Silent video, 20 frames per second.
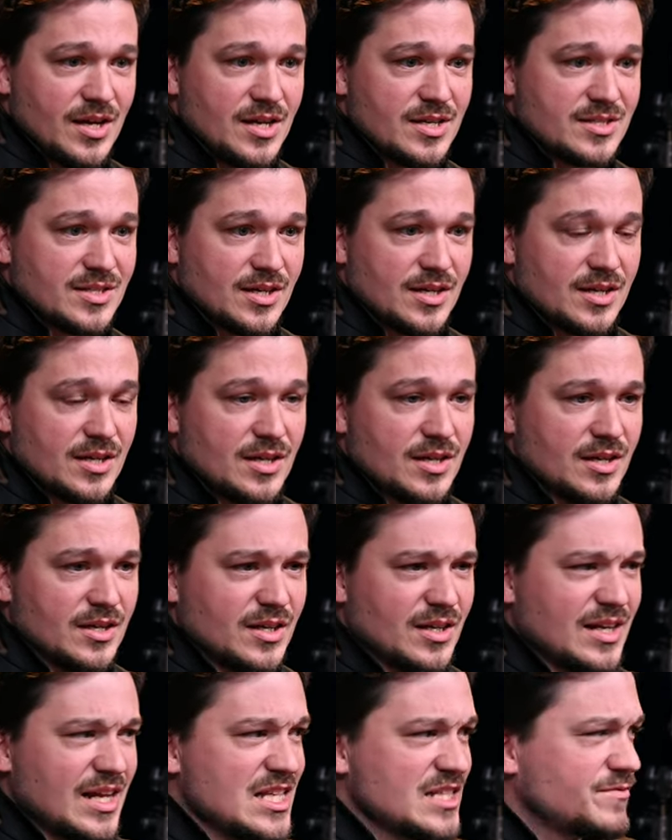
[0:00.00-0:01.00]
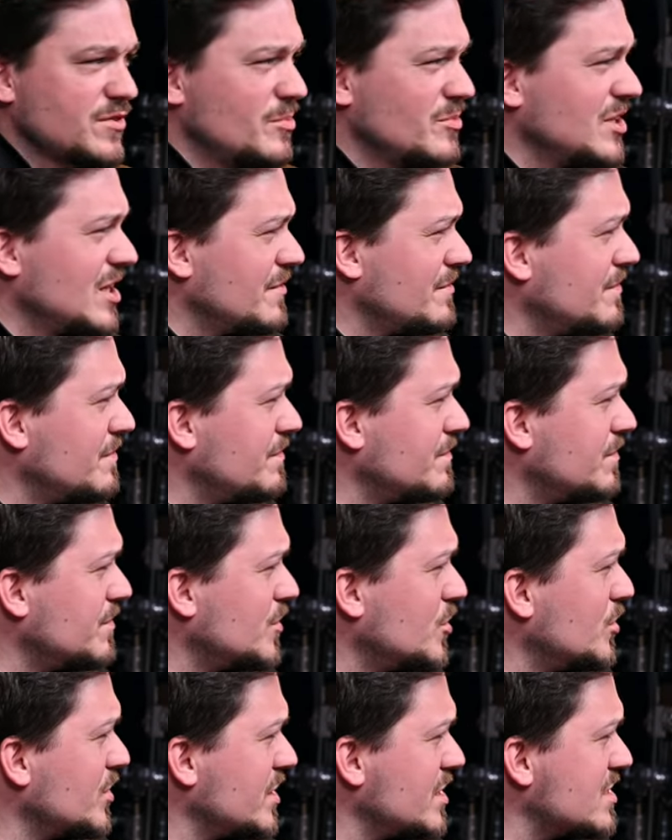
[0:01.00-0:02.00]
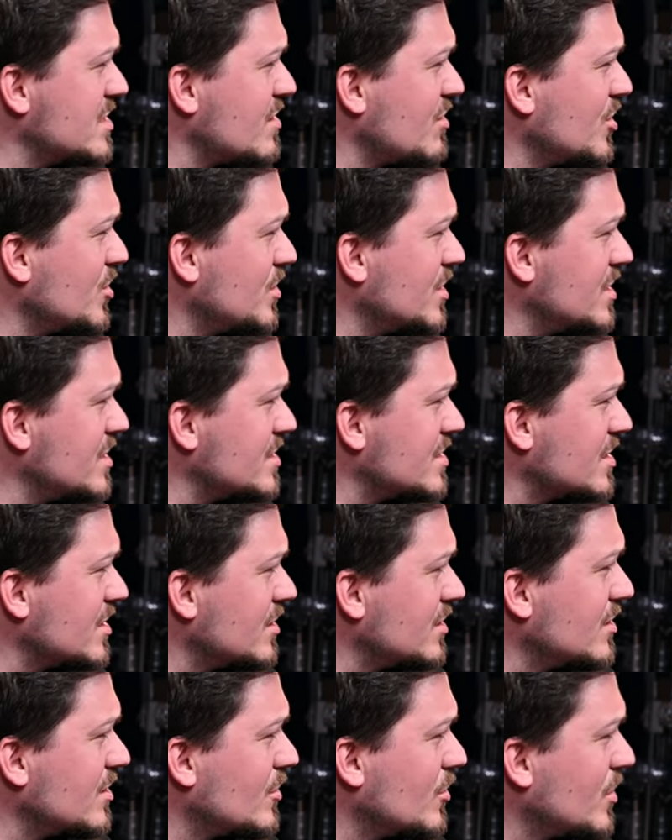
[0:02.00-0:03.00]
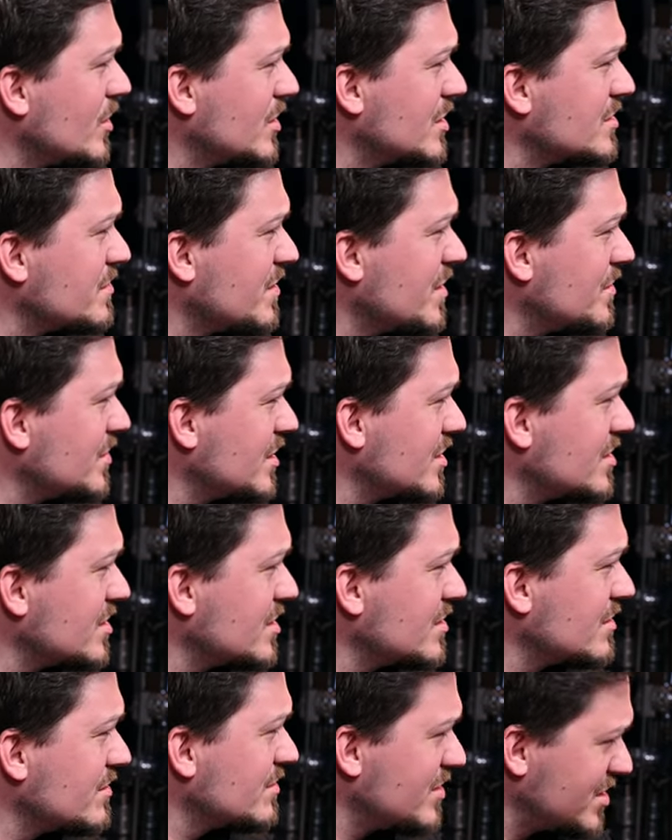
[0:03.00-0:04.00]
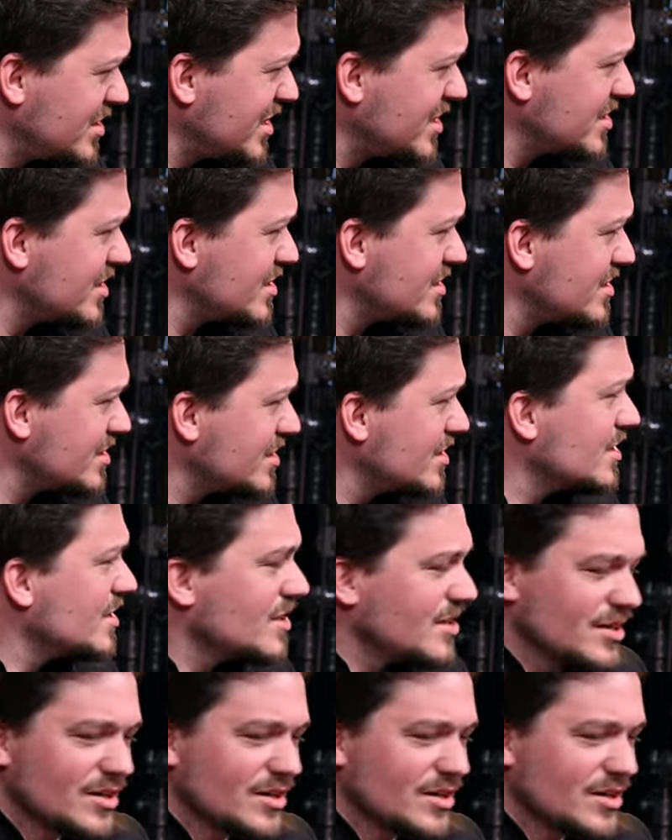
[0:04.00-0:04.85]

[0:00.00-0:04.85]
It's a lens from the 40s, 30s, I don't know, 50s, 60s?